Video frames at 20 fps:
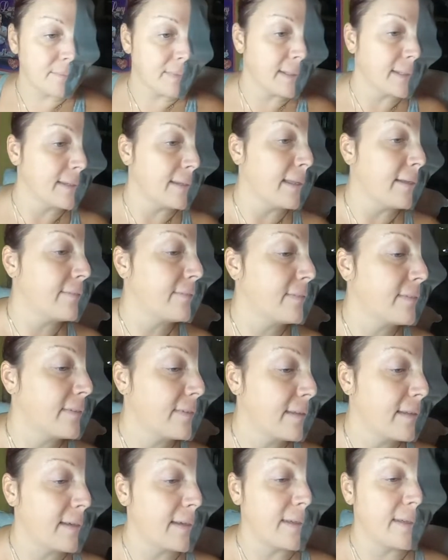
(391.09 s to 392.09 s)
my left
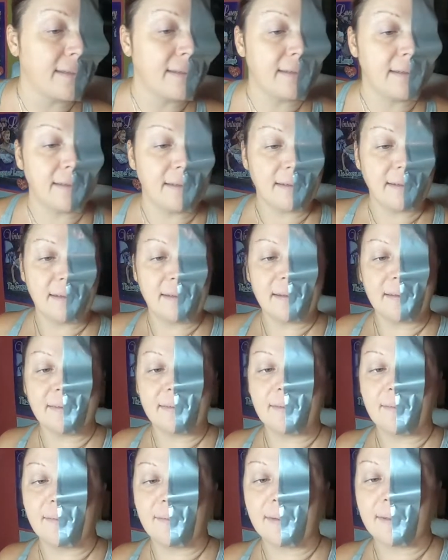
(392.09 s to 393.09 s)
side
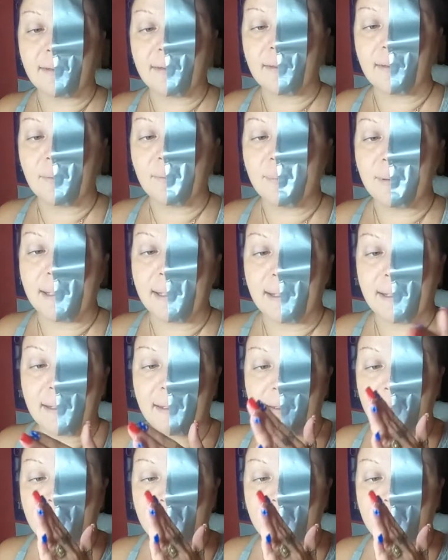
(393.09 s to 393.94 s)
is going to be